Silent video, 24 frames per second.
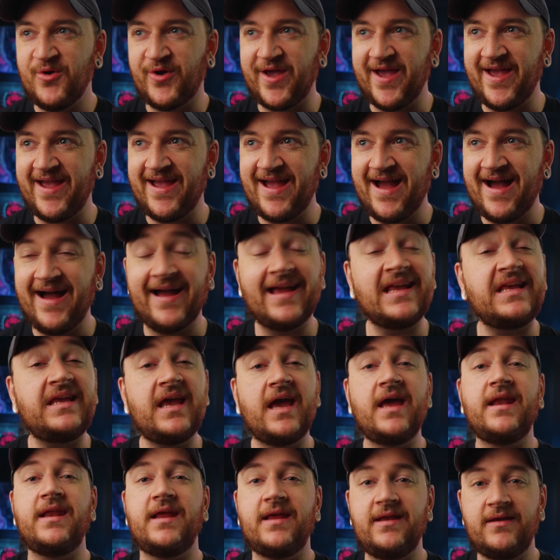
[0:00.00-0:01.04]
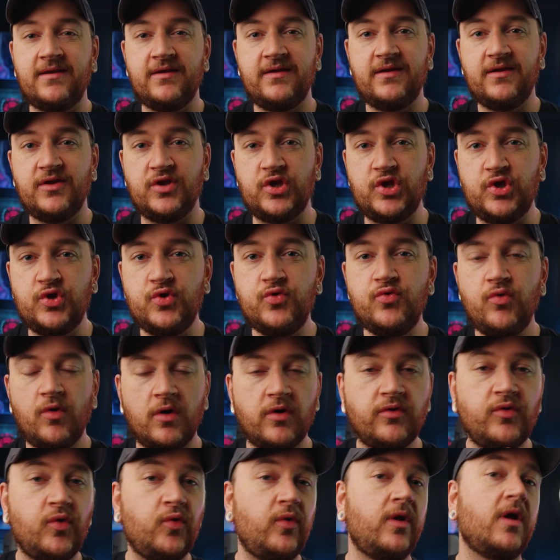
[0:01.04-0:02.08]
Okay, I get it. You
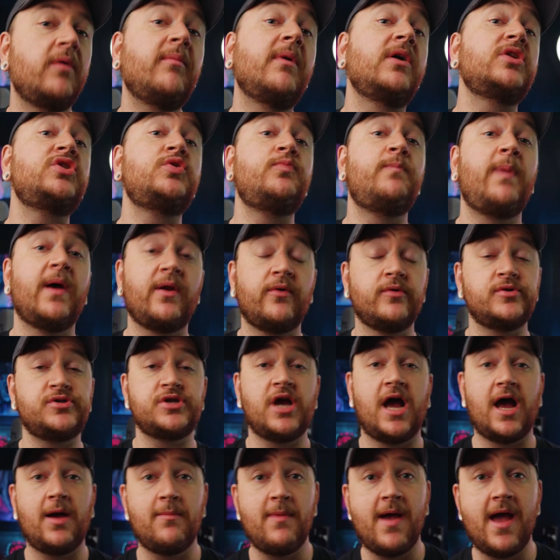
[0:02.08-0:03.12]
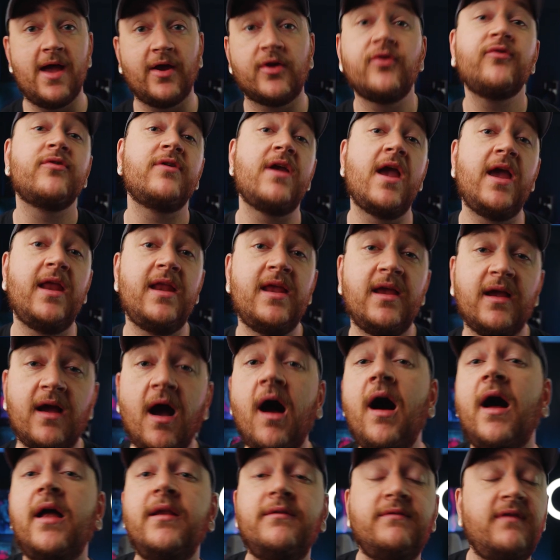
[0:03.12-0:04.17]
are doing a much better job at creating
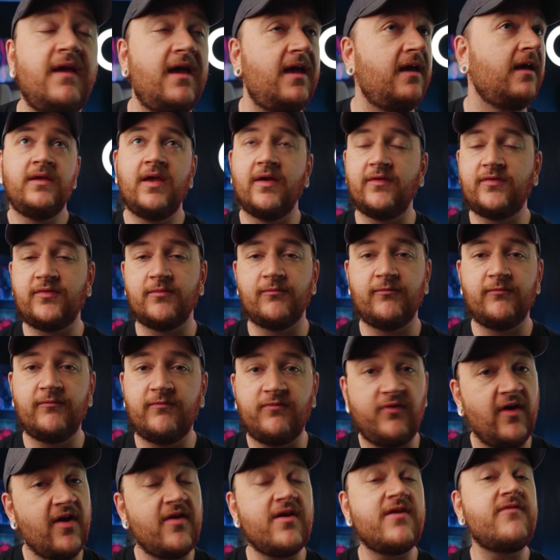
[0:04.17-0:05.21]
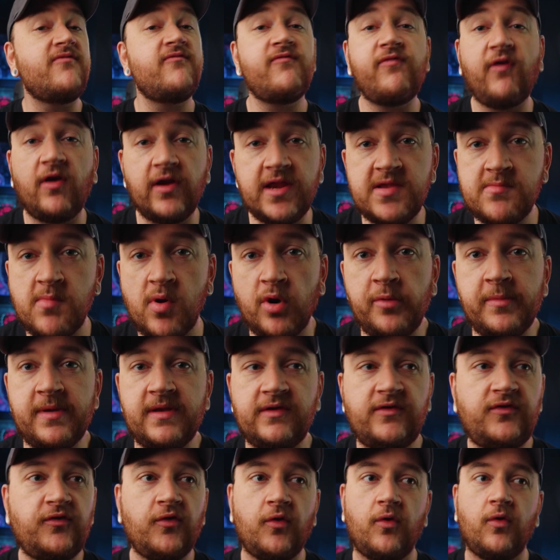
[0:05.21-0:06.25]
content. You have some very funny
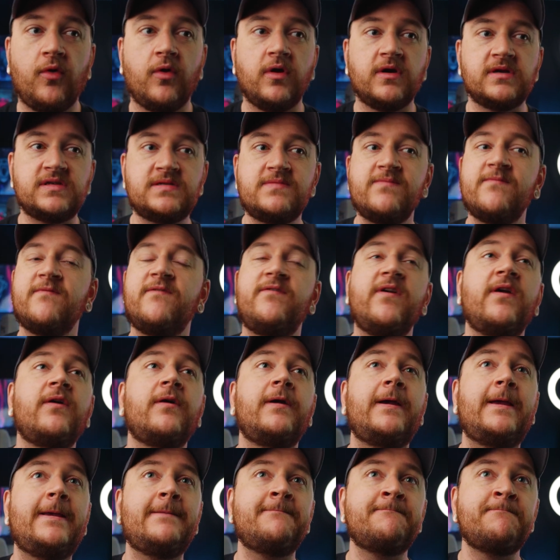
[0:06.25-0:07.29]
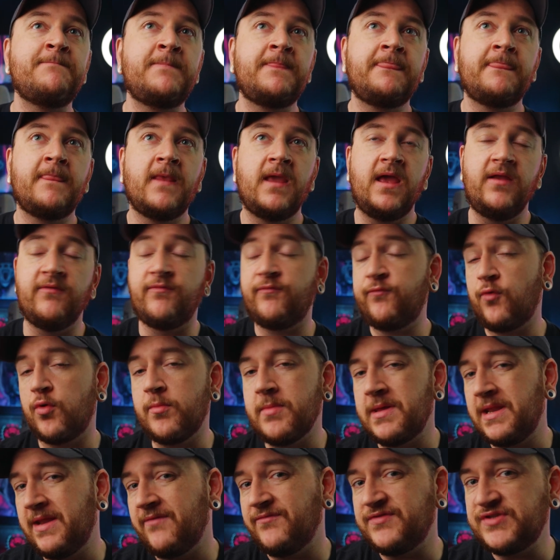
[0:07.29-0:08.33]
moments or some very
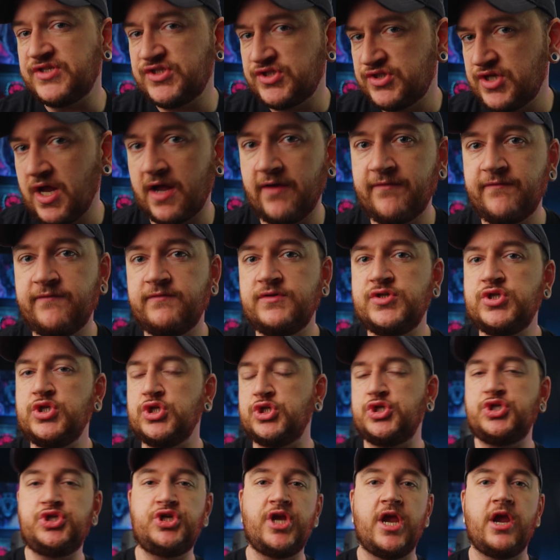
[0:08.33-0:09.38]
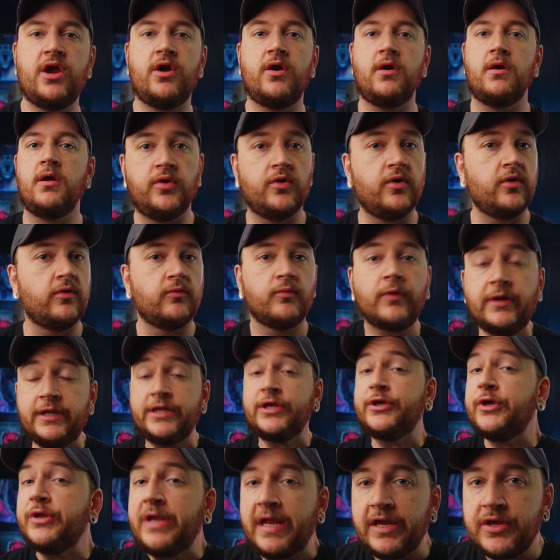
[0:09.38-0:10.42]
informative stuff to share. You're
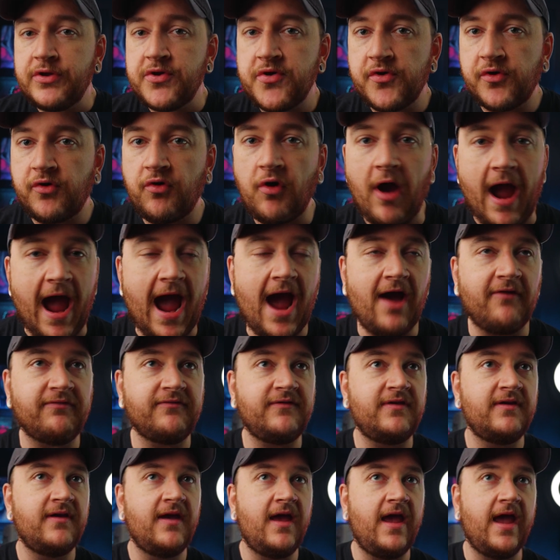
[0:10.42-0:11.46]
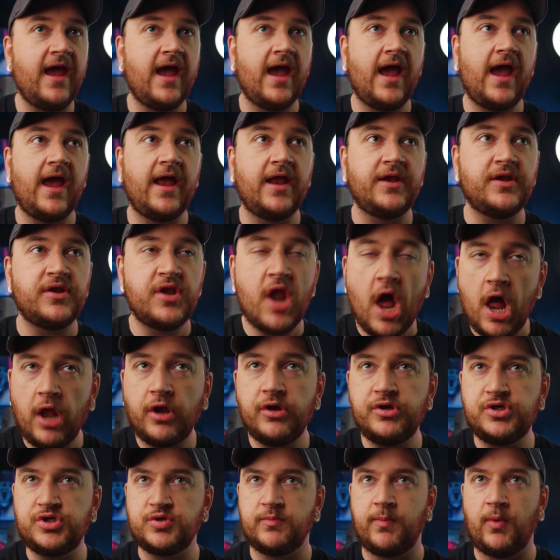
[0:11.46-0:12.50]
really good at your craft and
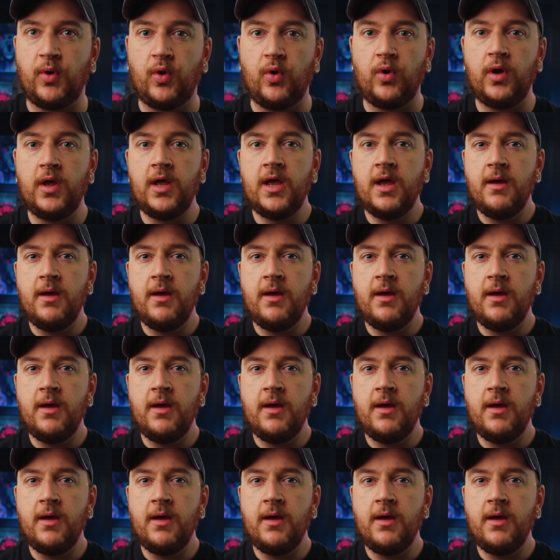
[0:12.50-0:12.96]
knowledgeable,